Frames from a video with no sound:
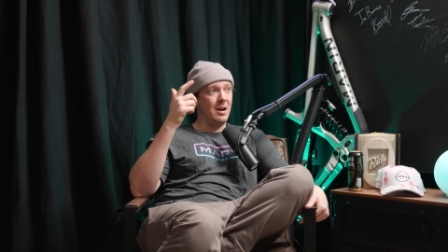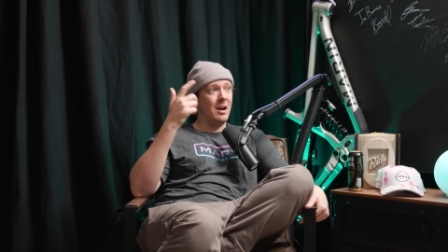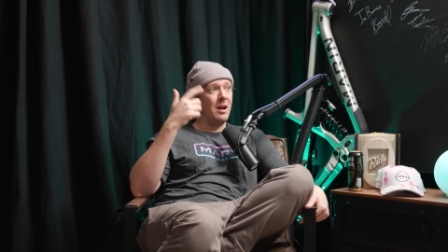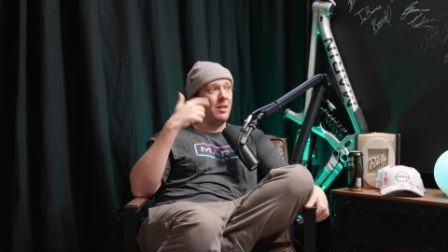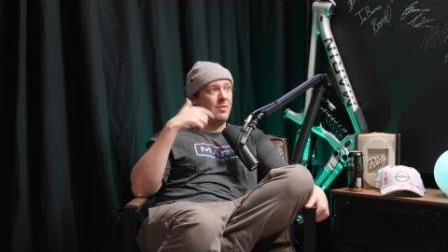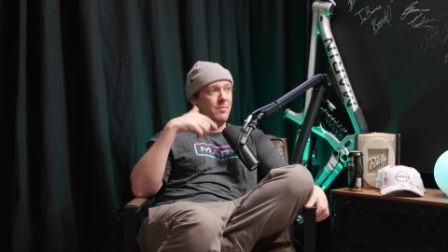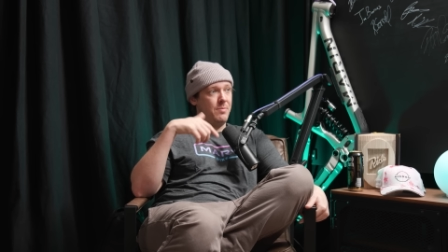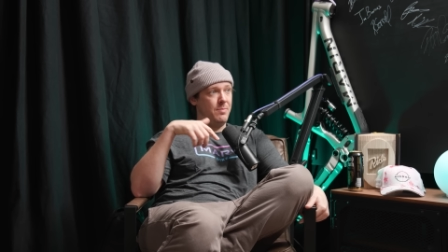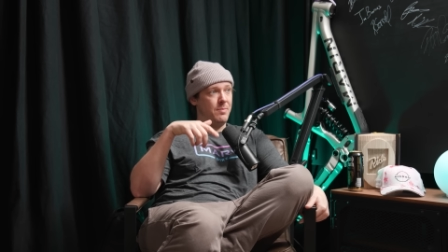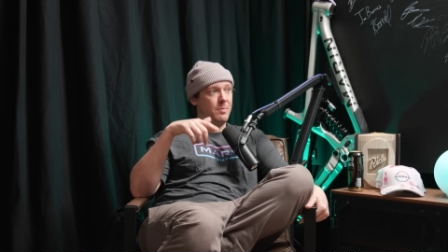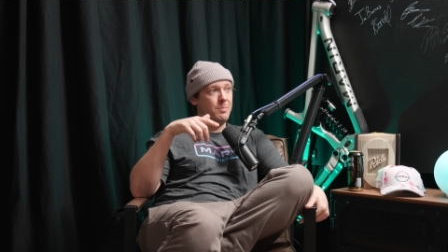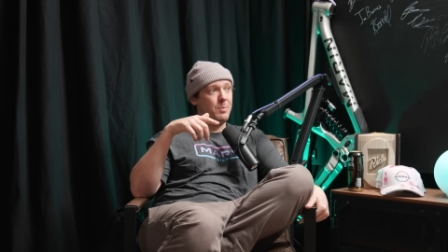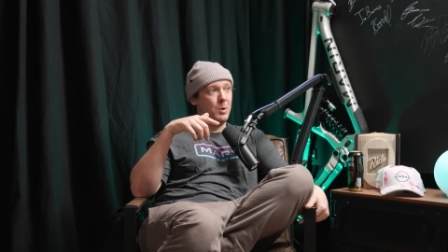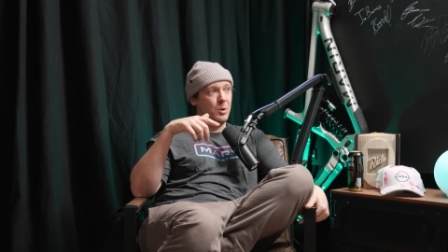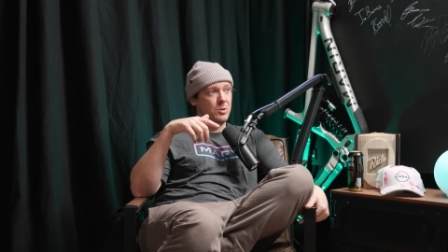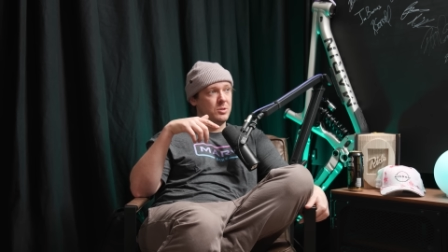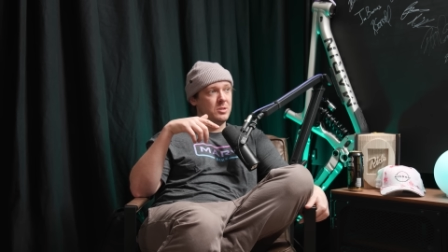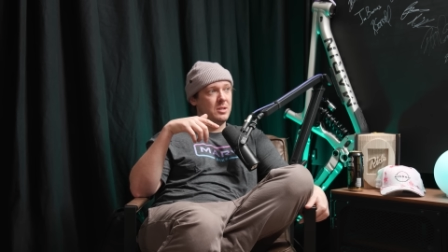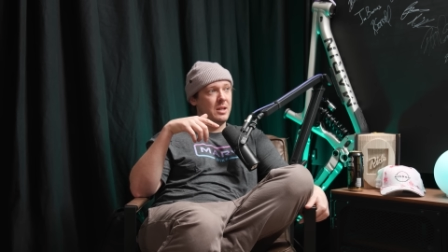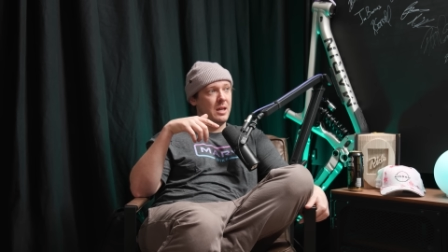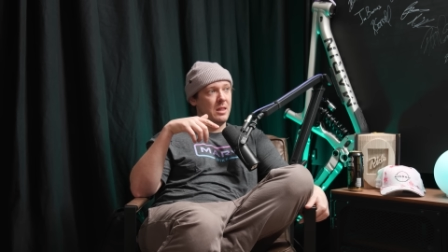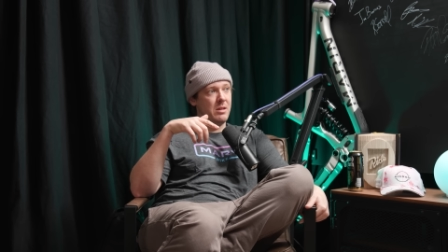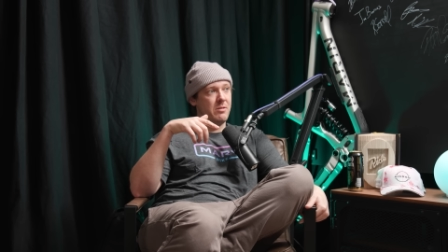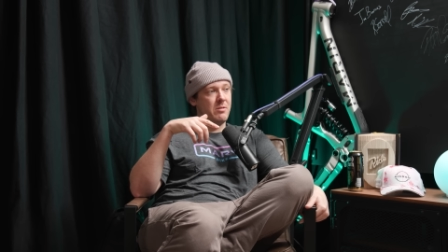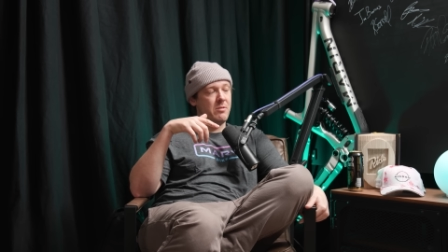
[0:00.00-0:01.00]
and put
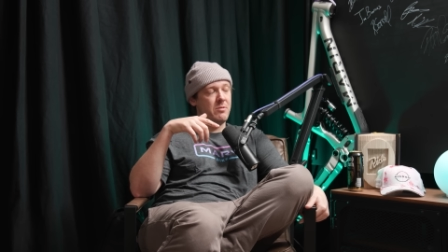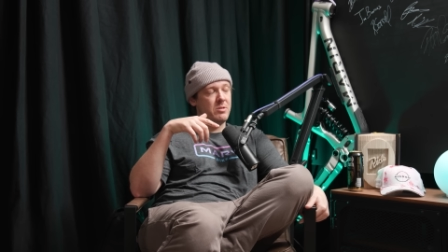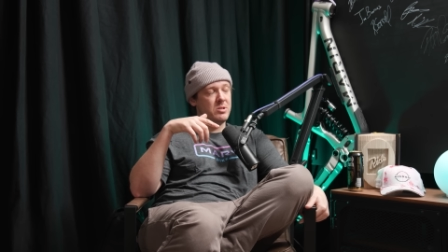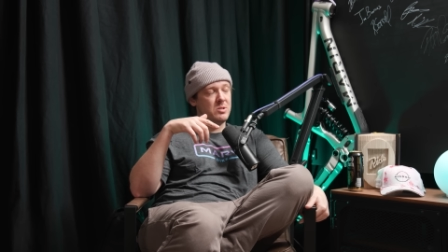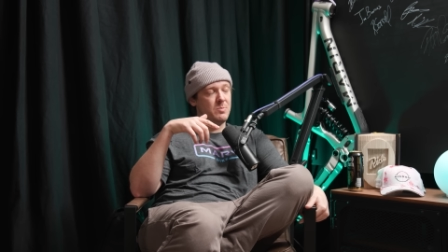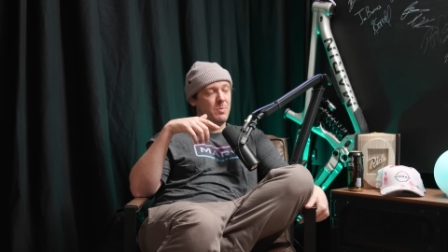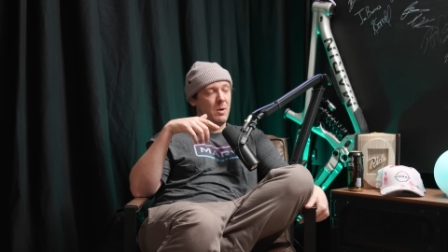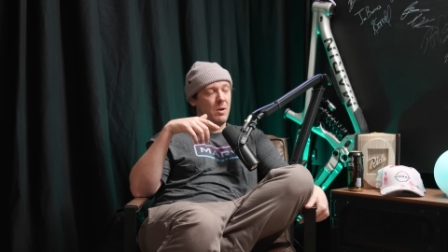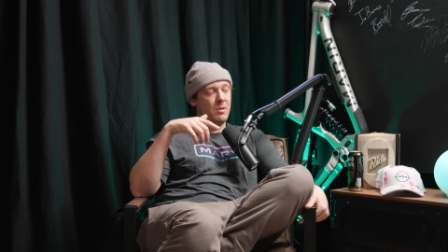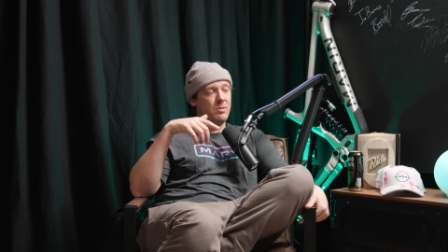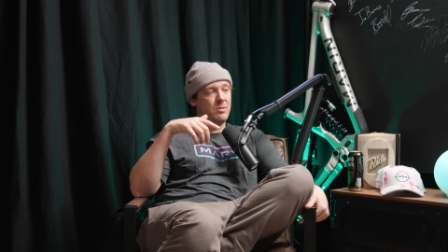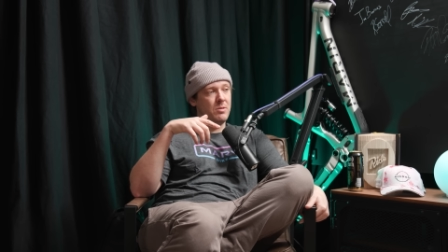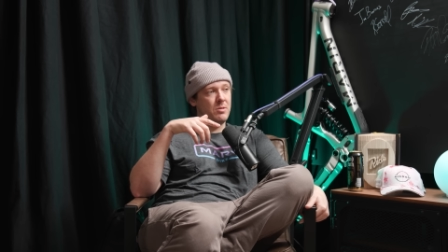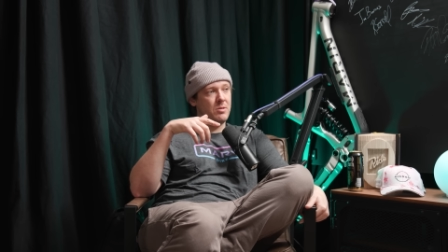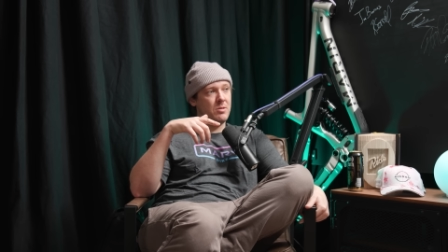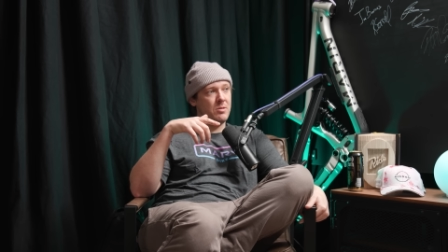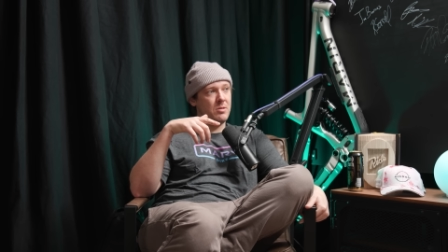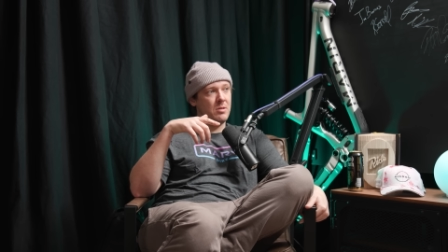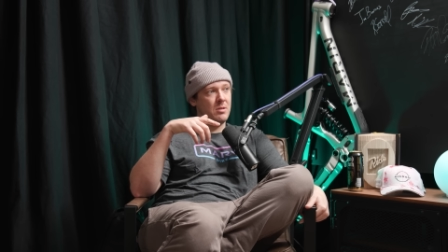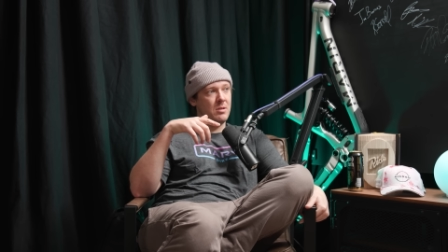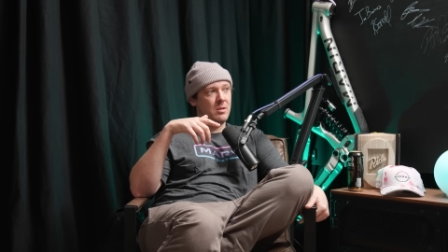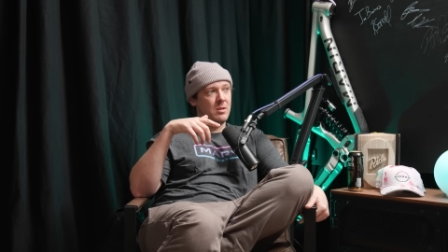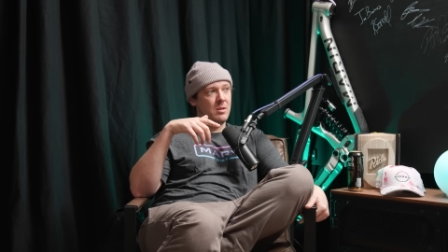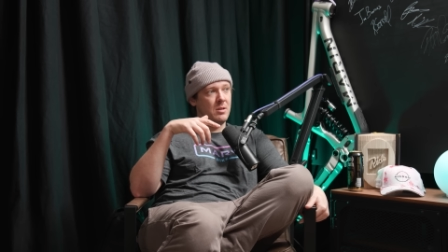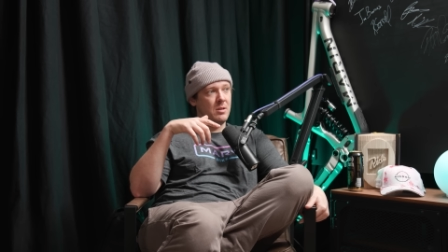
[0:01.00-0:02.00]
together a response.